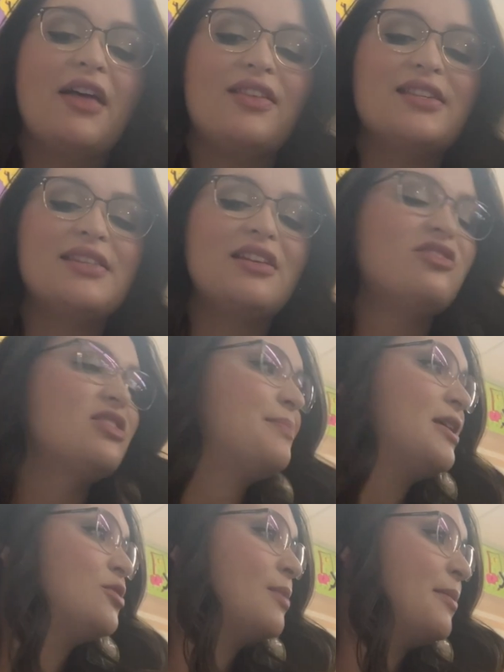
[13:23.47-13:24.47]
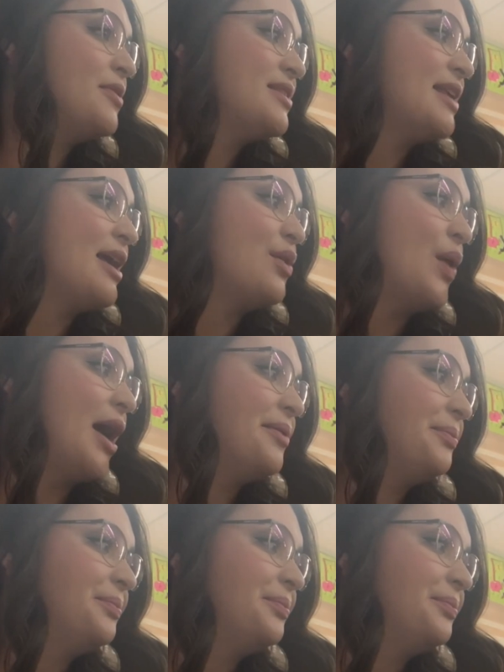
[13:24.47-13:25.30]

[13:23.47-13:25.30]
This little speech bubble saying what?